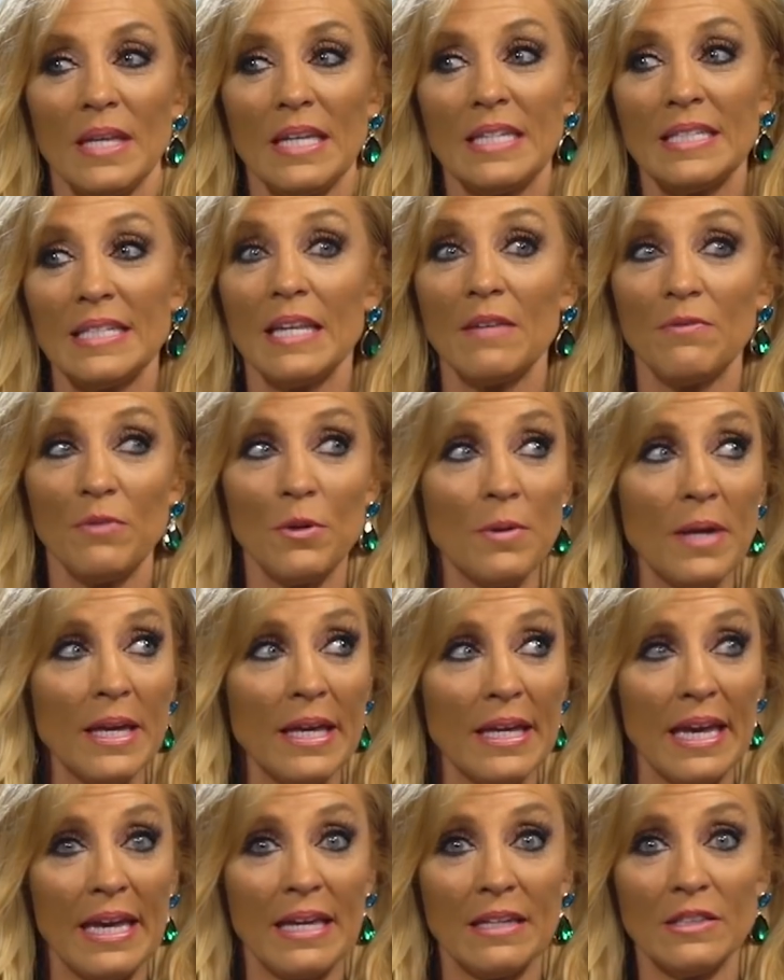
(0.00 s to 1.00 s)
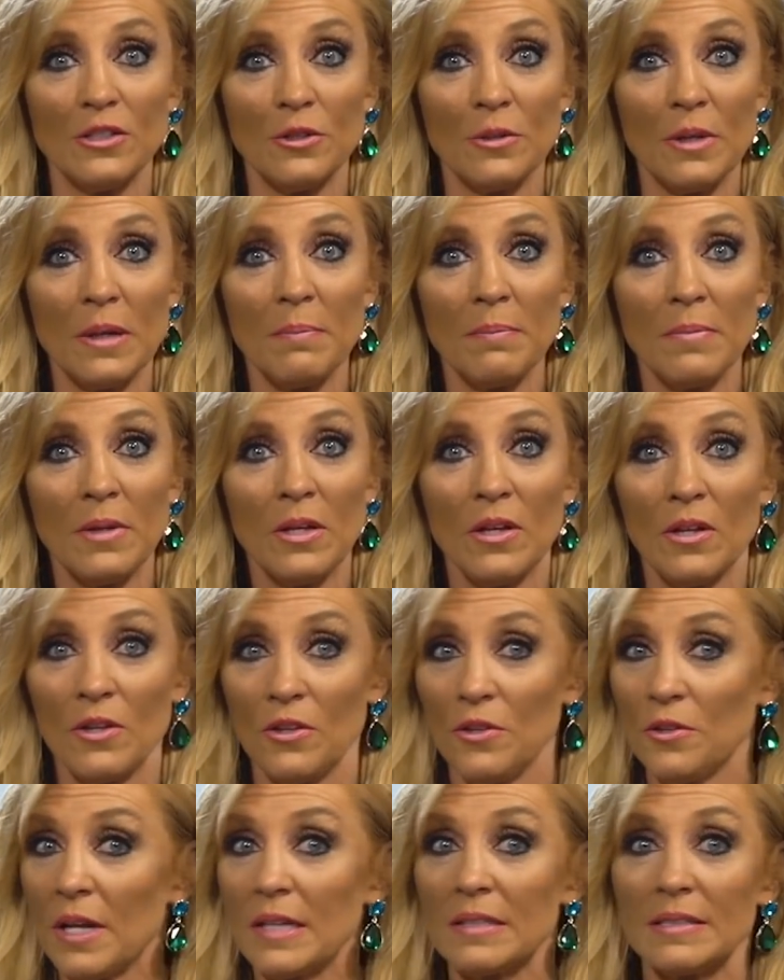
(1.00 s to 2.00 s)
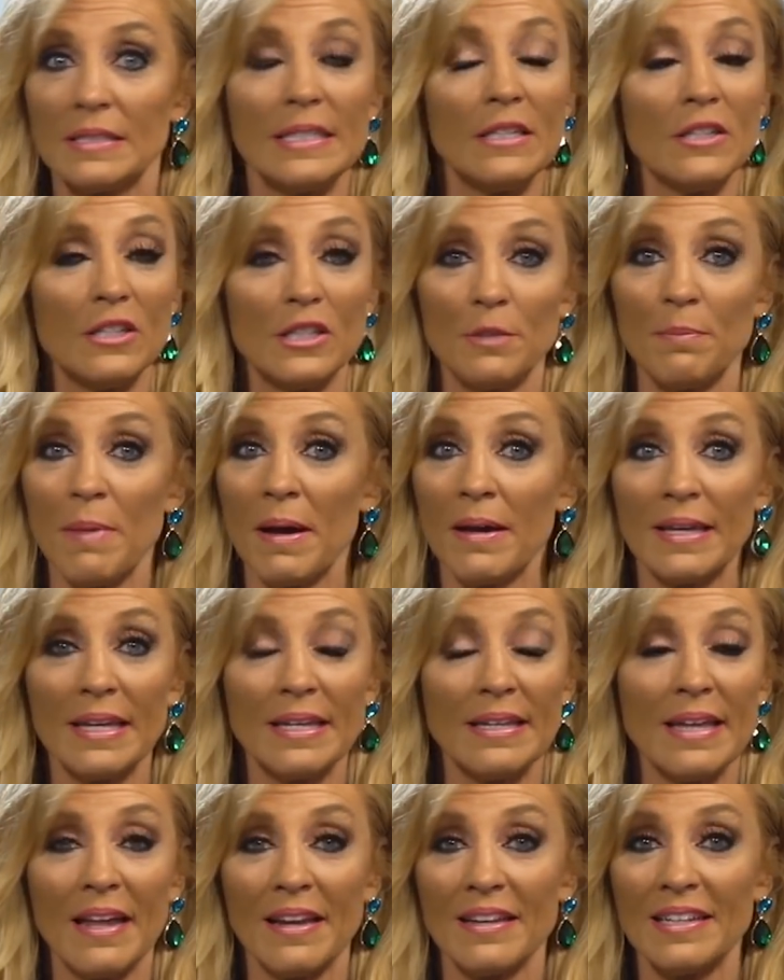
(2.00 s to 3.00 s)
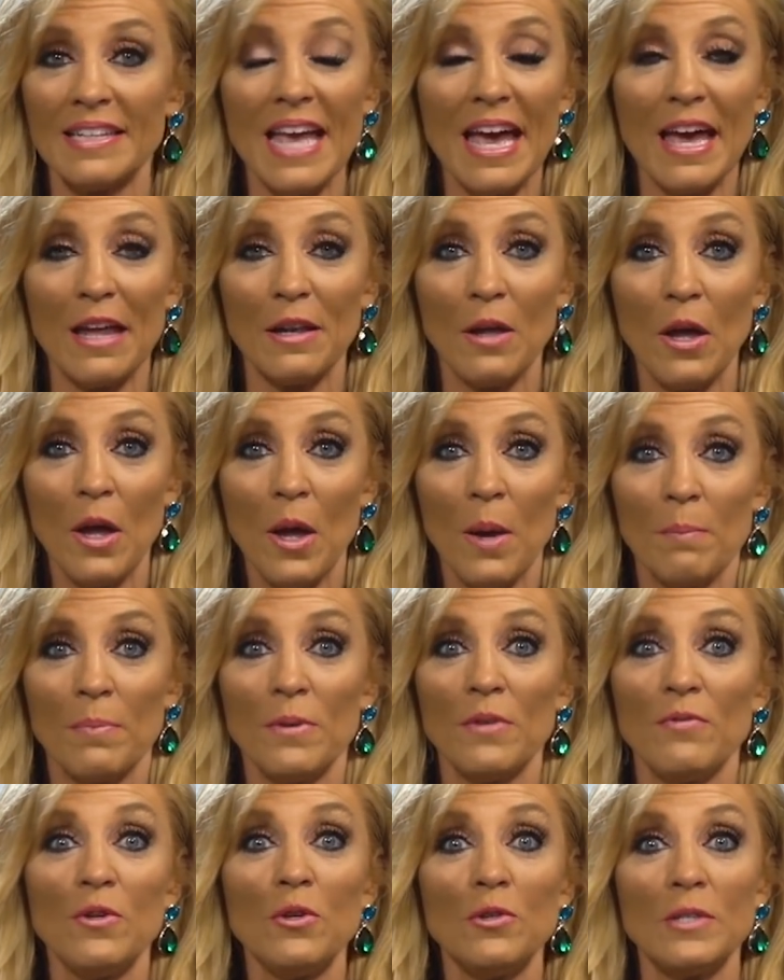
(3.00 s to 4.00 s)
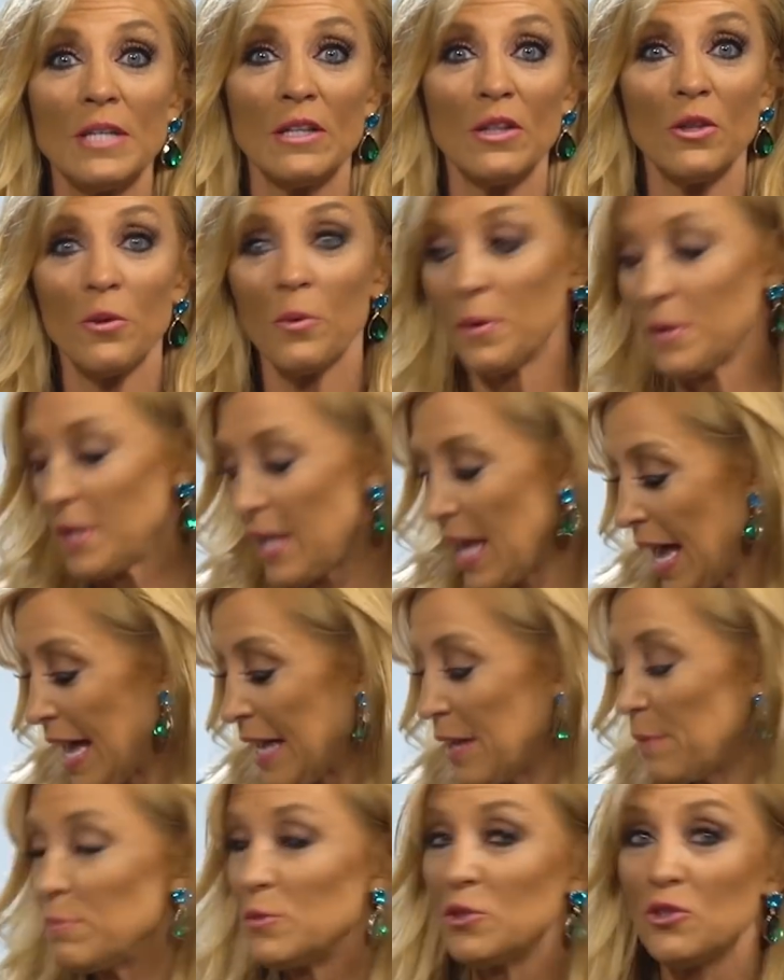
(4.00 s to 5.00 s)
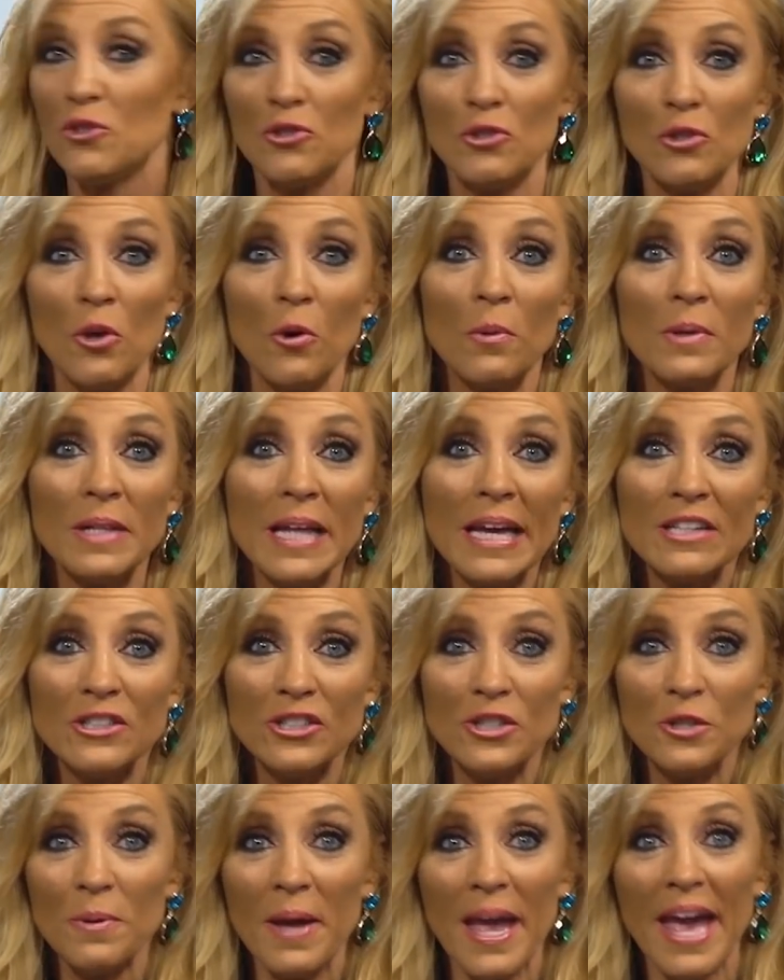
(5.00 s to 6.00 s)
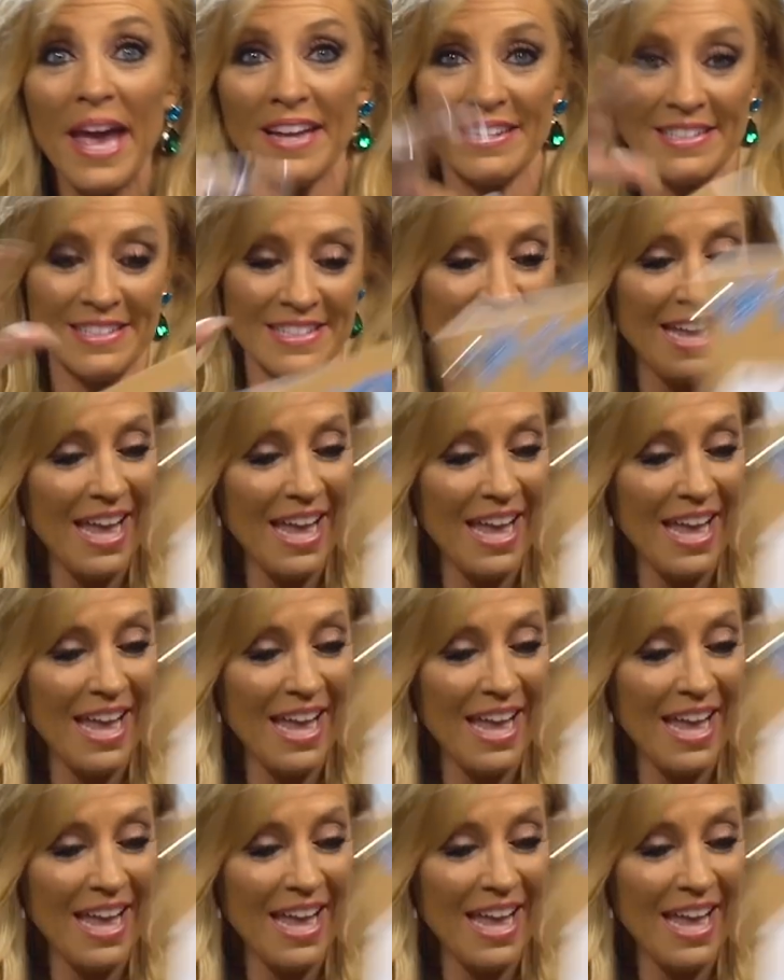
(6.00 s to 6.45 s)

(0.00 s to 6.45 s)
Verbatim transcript: He said, if you can't answer him, you're not serious about getting out of debt. But if you said, Lord, I am so glad you asked.